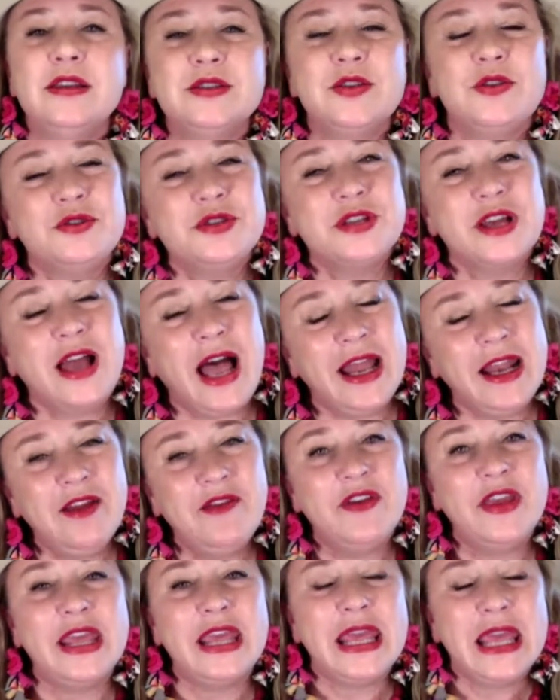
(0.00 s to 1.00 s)
So there's a
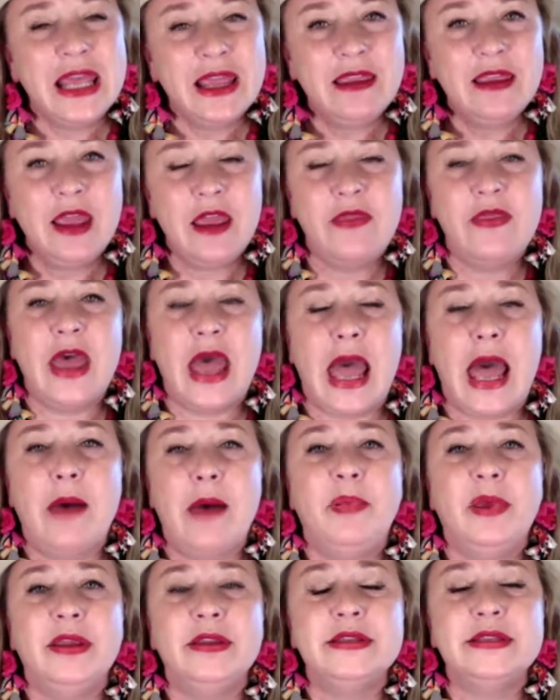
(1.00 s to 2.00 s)
kind of a healing that
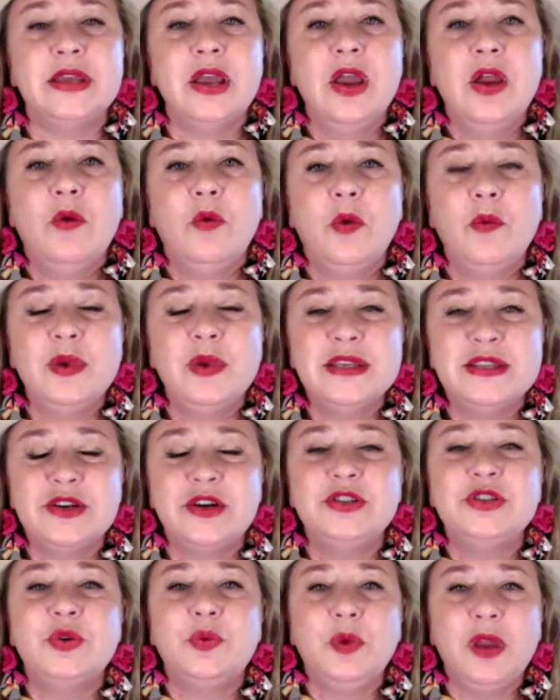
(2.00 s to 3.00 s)
happens when we
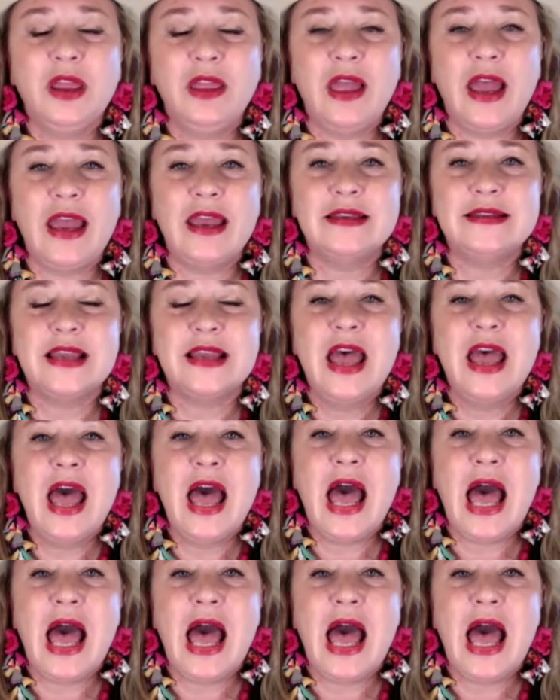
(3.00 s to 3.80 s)
start to realize